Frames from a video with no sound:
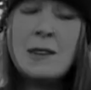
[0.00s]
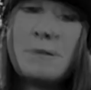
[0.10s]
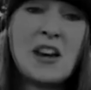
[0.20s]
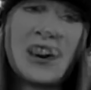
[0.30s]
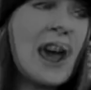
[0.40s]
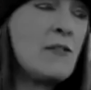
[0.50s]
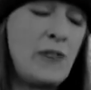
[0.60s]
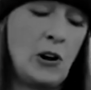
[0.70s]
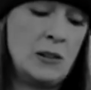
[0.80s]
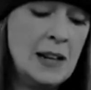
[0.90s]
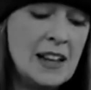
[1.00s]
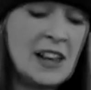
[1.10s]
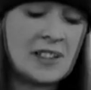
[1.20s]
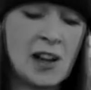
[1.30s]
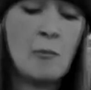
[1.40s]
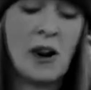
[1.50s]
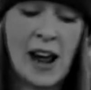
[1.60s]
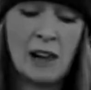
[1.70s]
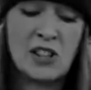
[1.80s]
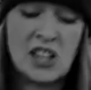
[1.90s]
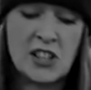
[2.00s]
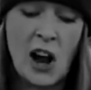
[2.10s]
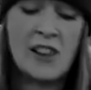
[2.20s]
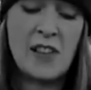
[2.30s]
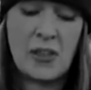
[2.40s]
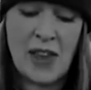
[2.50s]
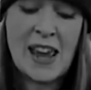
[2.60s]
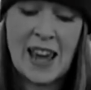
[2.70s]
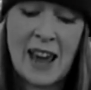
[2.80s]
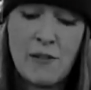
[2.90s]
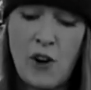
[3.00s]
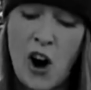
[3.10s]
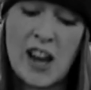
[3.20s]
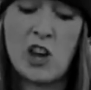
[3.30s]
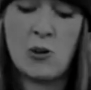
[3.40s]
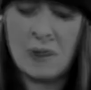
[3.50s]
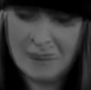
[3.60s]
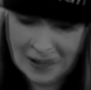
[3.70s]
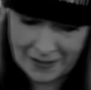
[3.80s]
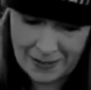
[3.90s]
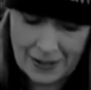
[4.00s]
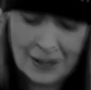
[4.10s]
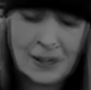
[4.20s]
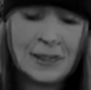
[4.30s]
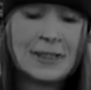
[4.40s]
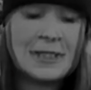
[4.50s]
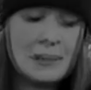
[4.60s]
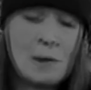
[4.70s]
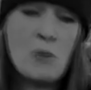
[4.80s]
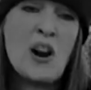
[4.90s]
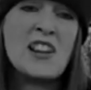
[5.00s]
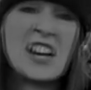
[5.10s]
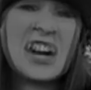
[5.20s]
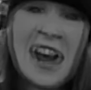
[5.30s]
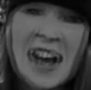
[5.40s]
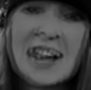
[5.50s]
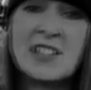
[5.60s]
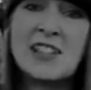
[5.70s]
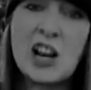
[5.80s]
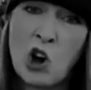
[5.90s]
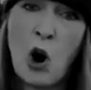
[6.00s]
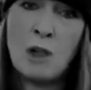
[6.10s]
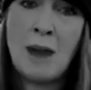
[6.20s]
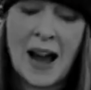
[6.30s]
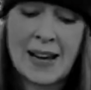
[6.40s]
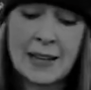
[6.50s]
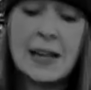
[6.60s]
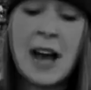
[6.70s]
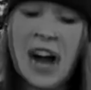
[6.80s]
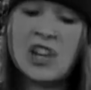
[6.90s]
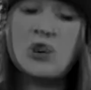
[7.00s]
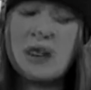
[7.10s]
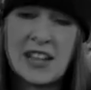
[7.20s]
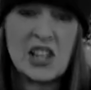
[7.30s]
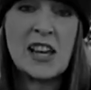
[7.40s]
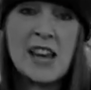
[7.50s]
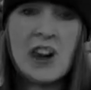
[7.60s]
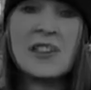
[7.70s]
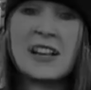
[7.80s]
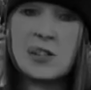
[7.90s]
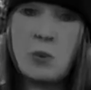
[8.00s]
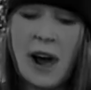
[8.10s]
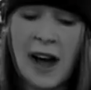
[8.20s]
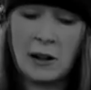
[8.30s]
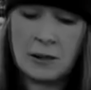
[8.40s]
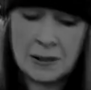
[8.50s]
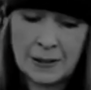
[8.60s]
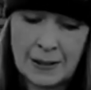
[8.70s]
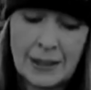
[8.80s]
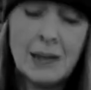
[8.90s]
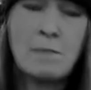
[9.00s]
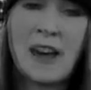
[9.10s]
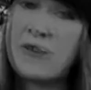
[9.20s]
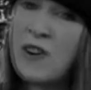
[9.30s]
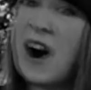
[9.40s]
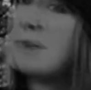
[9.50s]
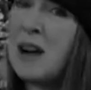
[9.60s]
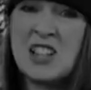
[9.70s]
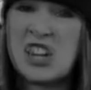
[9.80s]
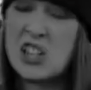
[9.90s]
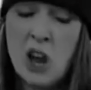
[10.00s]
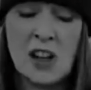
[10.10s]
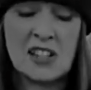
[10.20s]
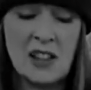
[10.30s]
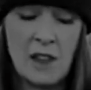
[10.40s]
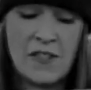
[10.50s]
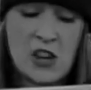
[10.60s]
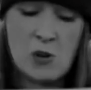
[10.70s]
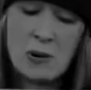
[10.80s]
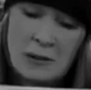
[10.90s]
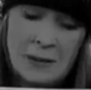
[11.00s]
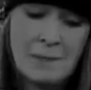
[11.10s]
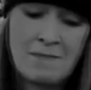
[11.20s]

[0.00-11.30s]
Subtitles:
Be grateful that someone else has done the thinking for you. But we're the canaries in the coal mine, and you need to hear this well. Big Pharma does not love you.